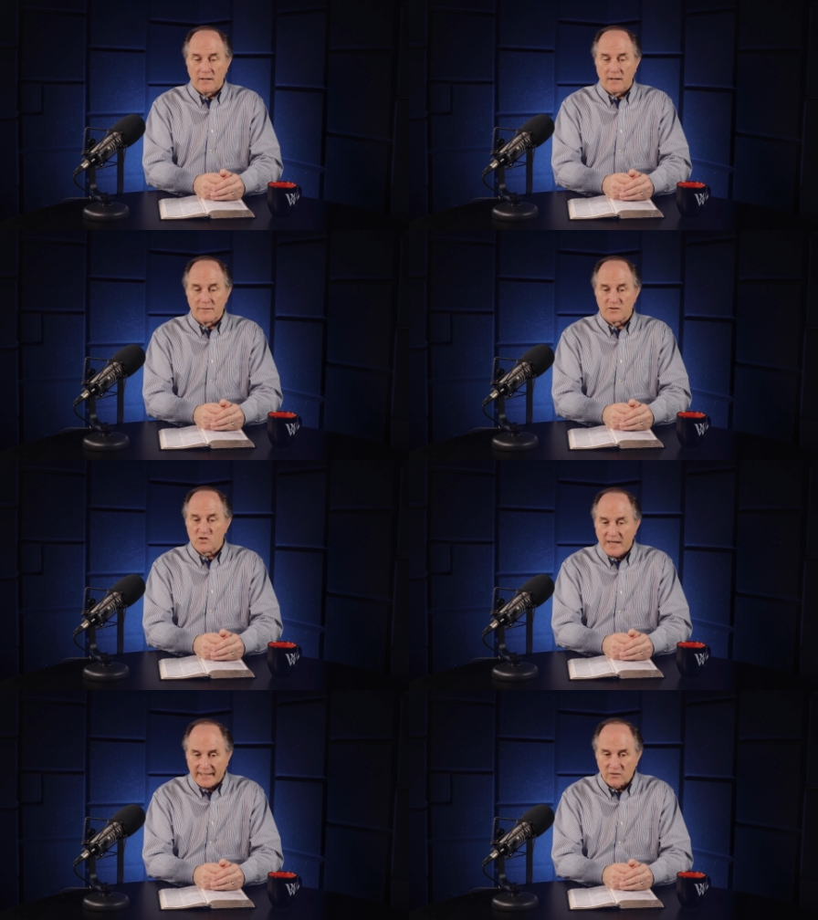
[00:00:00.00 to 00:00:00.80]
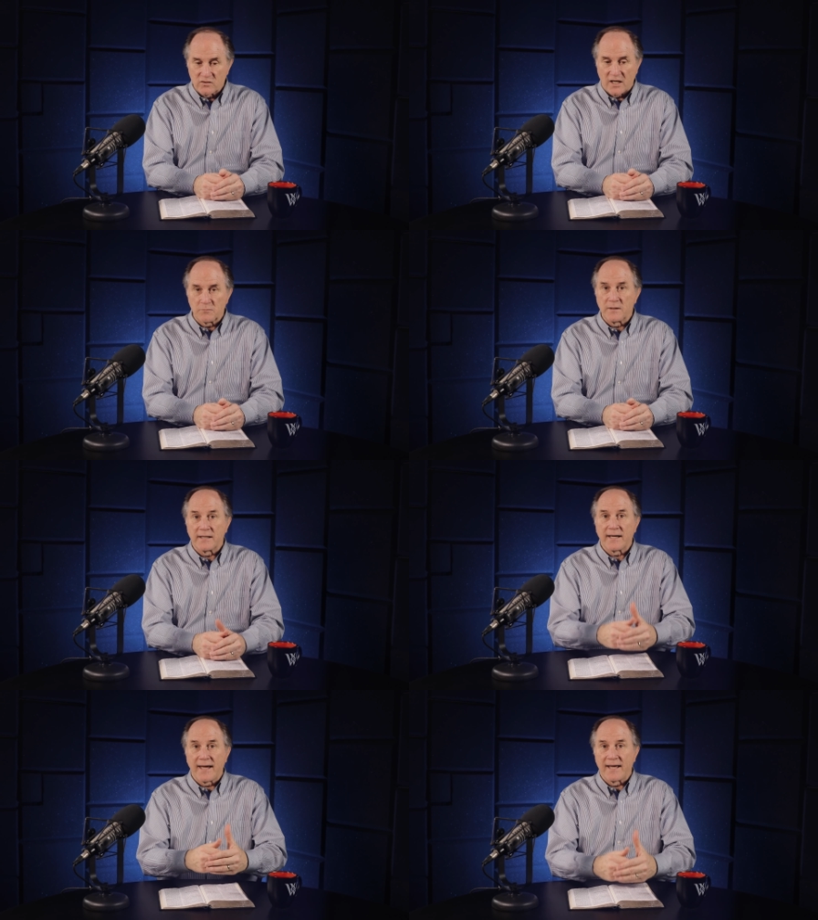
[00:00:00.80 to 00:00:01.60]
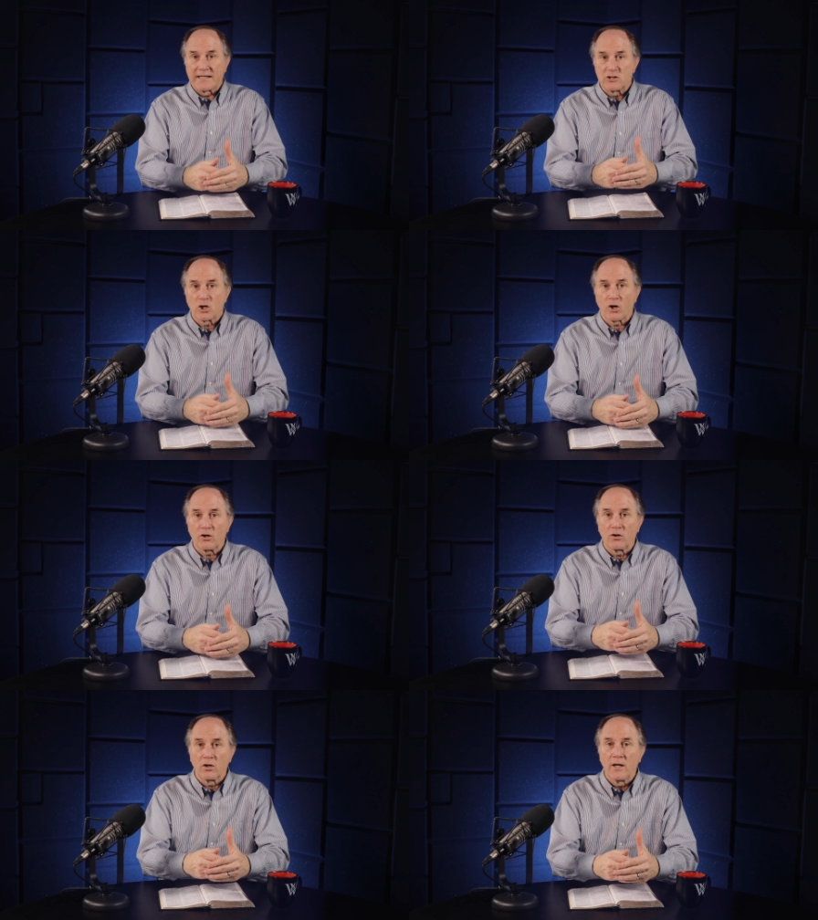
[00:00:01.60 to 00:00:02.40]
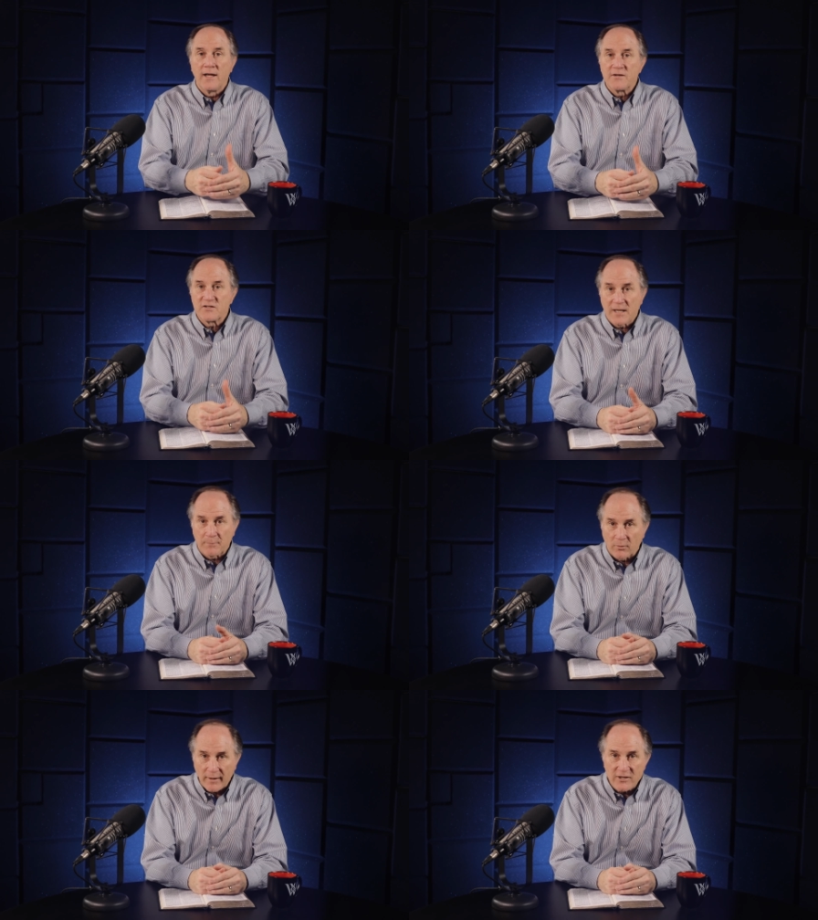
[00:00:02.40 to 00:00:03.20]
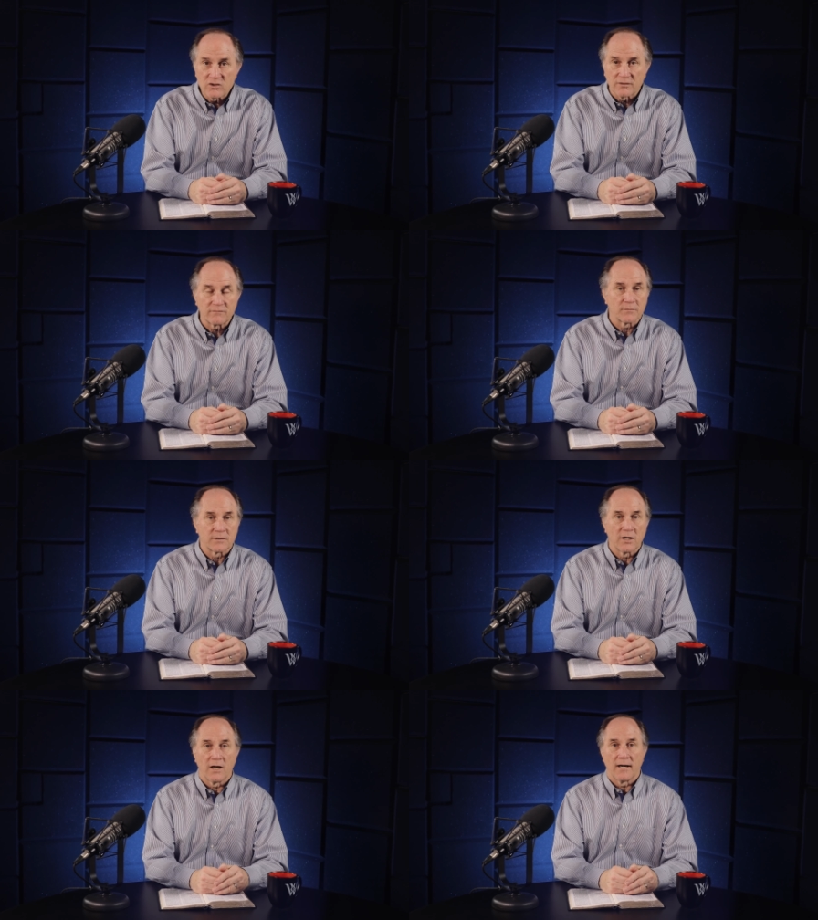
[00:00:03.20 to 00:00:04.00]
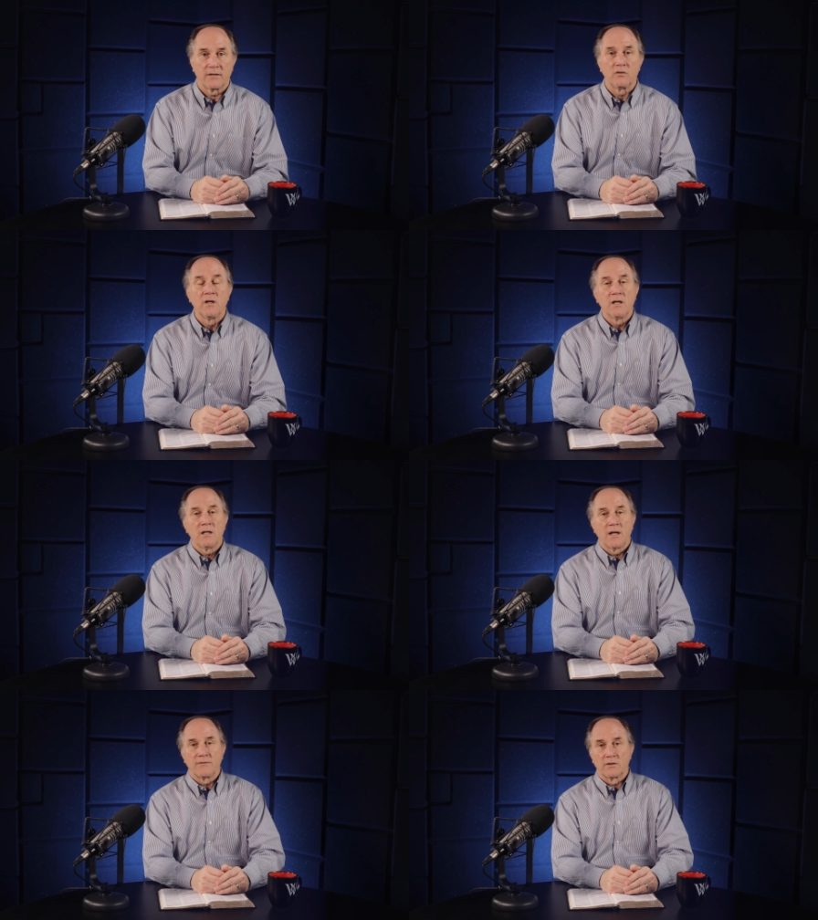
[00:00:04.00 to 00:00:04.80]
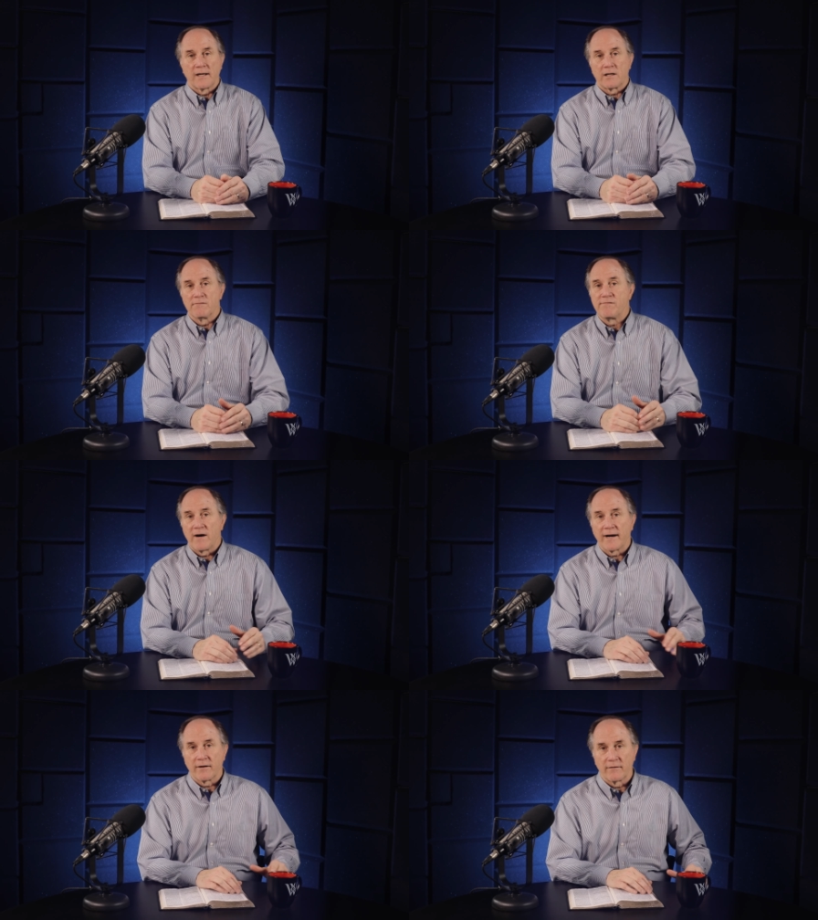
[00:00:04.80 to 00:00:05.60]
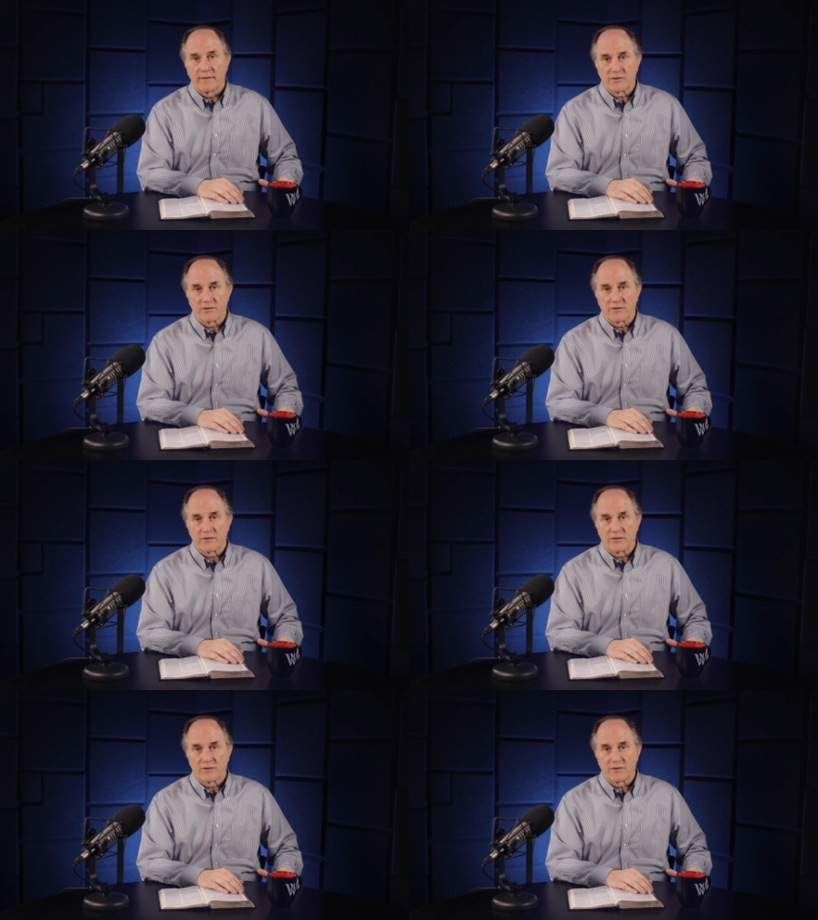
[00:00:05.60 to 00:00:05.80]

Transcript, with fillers: uh, the second death being an eternal separation from God in the lake of fire.